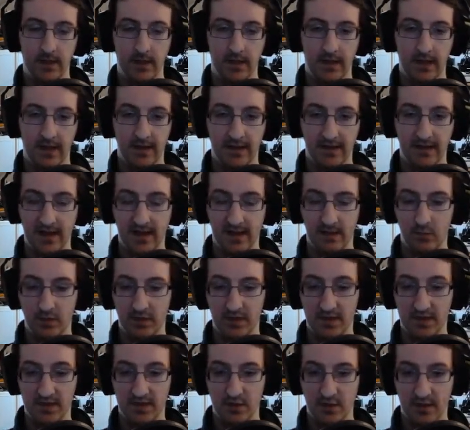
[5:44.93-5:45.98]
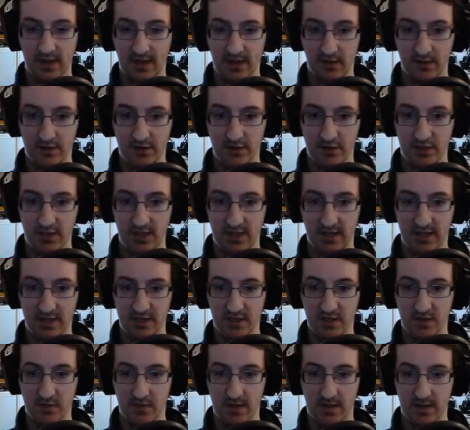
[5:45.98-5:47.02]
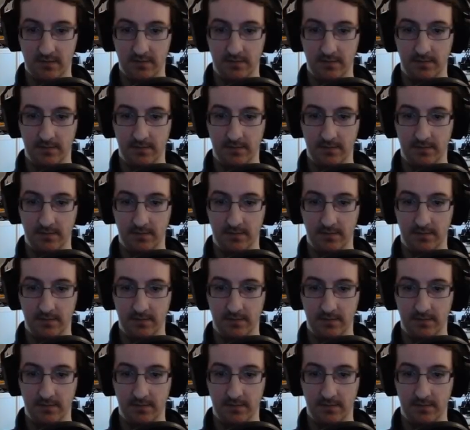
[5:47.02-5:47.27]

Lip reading: And again, with this, you can also charge it as well.